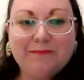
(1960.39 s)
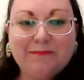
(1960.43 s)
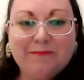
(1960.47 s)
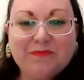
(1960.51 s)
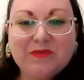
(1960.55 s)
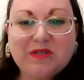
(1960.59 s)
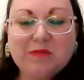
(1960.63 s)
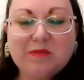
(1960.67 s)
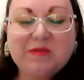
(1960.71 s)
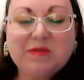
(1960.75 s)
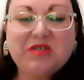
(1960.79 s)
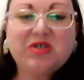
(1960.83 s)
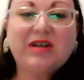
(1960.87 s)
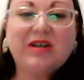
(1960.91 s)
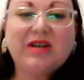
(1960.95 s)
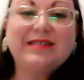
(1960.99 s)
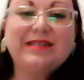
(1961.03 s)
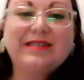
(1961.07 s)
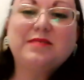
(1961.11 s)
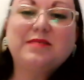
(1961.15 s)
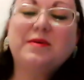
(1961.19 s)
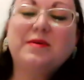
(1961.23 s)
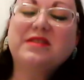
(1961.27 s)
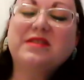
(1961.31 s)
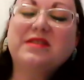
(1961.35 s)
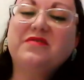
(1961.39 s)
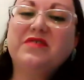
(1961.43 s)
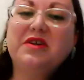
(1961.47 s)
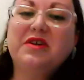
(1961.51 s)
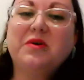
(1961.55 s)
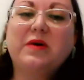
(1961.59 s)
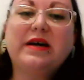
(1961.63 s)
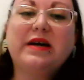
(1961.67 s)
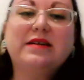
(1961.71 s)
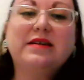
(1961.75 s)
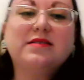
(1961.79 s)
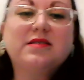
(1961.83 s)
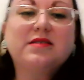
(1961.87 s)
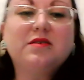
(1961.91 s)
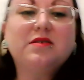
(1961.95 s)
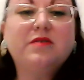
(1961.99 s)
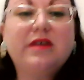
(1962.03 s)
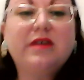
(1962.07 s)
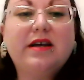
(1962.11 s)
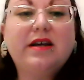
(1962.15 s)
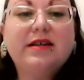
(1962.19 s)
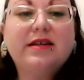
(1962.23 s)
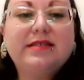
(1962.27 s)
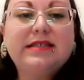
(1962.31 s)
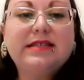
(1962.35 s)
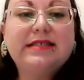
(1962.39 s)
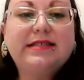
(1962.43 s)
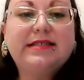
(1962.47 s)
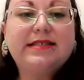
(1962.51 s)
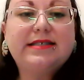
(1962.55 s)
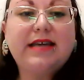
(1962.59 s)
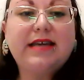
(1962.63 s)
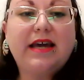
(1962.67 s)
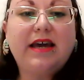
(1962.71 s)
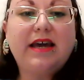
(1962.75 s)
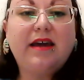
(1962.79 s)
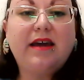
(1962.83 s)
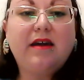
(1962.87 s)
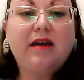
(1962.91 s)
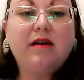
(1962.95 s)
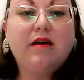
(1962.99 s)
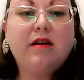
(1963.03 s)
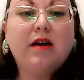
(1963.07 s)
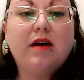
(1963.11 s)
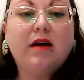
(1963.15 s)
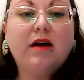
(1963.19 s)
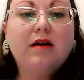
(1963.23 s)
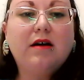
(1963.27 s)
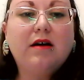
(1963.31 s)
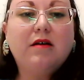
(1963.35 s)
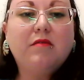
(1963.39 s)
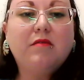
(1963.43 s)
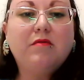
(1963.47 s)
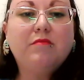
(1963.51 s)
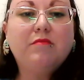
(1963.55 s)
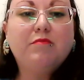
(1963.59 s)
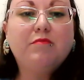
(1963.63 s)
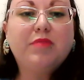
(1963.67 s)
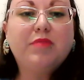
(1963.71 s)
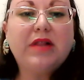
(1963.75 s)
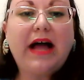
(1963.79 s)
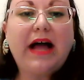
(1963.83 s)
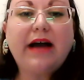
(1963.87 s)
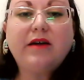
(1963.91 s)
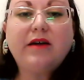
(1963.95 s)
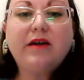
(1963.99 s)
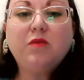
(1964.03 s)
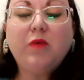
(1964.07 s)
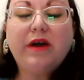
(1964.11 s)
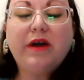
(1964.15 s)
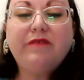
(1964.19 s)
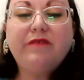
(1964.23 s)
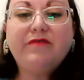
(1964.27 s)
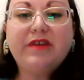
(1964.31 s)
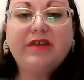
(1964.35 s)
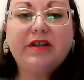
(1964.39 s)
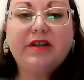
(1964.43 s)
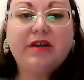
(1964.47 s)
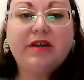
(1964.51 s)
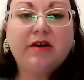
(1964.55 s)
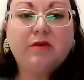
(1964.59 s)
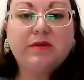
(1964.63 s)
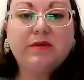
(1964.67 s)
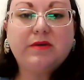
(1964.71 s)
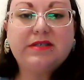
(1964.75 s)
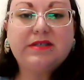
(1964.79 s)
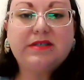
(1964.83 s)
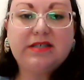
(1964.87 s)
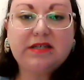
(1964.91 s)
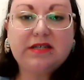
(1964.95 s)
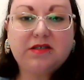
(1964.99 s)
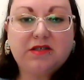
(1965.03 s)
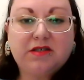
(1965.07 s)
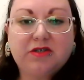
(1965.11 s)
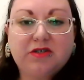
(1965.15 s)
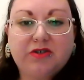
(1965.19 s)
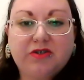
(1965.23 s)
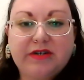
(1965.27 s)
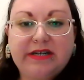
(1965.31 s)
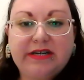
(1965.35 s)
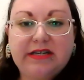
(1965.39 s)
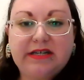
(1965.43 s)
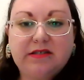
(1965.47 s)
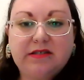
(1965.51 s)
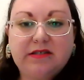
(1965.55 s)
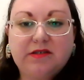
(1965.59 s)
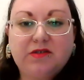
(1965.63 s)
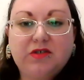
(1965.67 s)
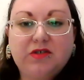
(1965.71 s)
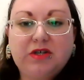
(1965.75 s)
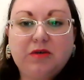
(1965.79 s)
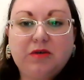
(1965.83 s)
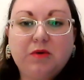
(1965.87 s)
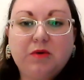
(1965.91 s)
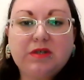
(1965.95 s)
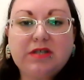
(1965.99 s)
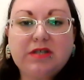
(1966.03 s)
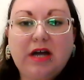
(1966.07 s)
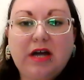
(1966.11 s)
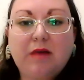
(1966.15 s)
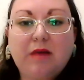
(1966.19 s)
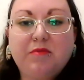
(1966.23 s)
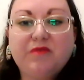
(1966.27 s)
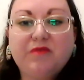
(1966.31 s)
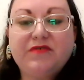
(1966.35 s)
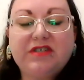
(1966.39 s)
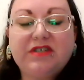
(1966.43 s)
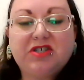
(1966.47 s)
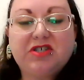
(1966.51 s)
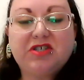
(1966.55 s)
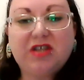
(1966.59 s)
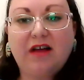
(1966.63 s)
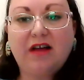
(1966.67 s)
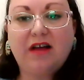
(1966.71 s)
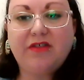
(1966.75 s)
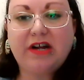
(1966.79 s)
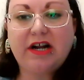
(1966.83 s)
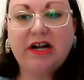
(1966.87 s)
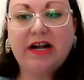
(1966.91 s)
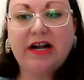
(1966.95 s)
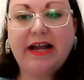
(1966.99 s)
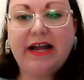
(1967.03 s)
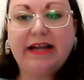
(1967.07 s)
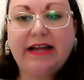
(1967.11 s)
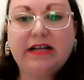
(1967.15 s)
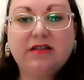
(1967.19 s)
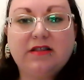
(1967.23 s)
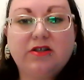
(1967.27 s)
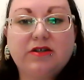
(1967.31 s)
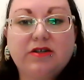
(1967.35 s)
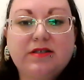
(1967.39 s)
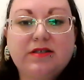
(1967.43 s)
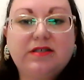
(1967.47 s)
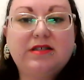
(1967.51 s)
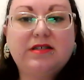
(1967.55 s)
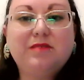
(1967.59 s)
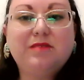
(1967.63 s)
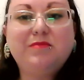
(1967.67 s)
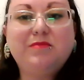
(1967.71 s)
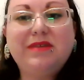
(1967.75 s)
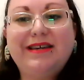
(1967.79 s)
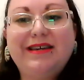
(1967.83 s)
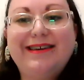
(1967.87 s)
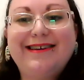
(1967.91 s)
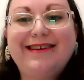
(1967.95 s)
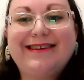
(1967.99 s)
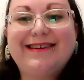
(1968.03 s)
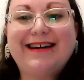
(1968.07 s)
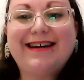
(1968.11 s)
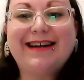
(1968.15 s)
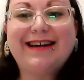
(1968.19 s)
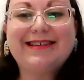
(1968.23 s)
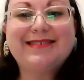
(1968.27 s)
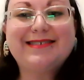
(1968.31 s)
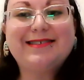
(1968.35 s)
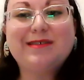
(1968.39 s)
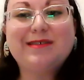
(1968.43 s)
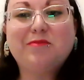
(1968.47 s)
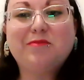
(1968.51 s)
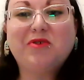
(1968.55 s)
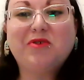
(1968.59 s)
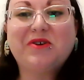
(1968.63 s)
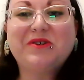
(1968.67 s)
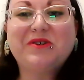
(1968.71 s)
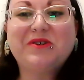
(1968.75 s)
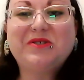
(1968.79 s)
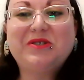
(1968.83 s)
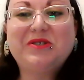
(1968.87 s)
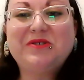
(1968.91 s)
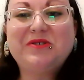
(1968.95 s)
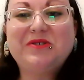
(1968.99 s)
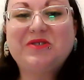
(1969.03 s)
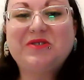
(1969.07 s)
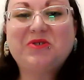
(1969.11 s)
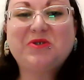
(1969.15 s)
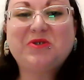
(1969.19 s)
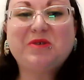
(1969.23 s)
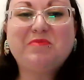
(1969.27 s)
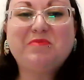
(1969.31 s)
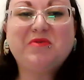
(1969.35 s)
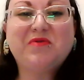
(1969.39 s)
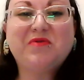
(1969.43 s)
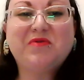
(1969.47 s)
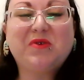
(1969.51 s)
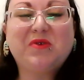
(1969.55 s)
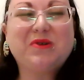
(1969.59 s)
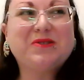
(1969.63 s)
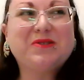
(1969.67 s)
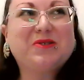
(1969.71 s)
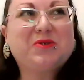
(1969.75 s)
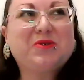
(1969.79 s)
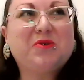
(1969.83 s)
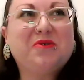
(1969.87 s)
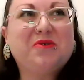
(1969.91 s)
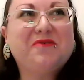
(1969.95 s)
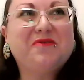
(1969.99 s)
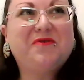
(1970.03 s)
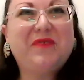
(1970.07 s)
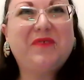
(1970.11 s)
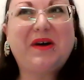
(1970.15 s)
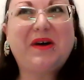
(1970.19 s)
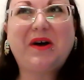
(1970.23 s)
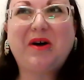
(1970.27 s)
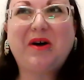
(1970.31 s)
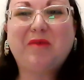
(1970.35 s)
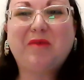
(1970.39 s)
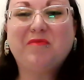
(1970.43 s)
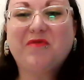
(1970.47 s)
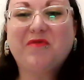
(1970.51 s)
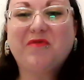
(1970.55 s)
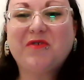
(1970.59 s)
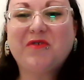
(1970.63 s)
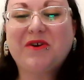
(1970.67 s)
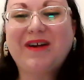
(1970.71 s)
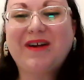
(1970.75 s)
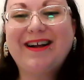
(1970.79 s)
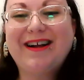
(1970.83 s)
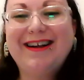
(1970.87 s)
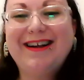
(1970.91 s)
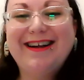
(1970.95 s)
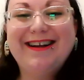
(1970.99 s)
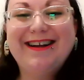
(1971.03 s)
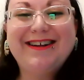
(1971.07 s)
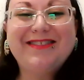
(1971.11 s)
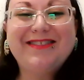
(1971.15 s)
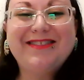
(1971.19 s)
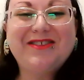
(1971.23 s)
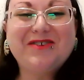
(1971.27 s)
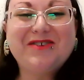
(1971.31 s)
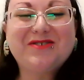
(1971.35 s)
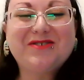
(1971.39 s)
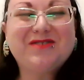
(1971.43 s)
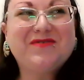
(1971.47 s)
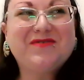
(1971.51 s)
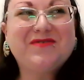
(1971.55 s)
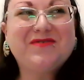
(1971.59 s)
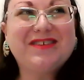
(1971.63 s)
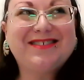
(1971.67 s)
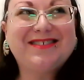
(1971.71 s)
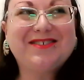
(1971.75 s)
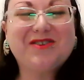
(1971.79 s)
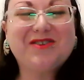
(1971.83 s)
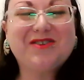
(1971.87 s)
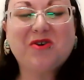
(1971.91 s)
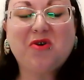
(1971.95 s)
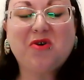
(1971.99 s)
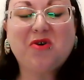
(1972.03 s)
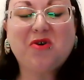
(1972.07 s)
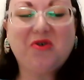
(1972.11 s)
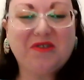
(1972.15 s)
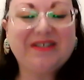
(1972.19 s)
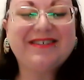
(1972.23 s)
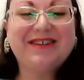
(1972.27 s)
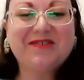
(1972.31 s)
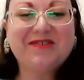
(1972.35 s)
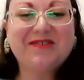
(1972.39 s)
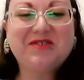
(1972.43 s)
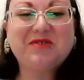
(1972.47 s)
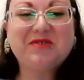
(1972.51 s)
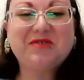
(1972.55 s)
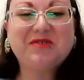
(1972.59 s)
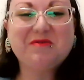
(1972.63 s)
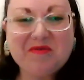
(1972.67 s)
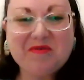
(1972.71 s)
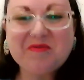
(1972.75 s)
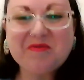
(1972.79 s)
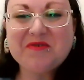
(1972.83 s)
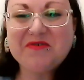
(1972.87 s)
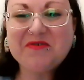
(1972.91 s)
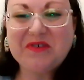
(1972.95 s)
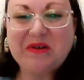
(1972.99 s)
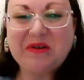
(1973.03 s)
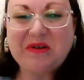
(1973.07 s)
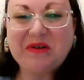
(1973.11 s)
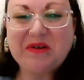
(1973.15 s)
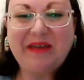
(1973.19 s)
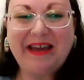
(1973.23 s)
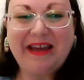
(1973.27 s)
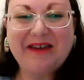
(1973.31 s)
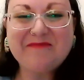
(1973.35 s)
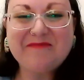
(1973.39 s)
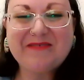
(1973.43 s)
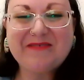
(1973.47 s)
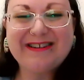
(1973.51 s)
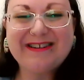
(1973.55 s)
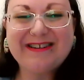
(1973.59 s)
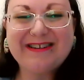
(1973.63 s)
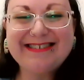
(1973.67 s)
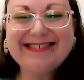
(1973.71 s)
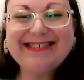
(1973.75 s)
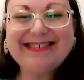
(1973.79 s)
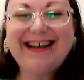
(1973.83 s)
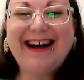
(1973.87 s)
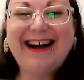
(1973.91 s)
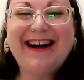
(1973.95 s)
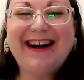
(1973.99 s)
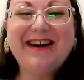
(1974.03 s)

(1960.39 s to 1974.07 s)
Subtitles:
So let me try this about the video again. So it's a black and white video with six screens, two on top of each other, and it looks to me kind of similar to a strip of old school film for those of us that are old enough to remember film cameras.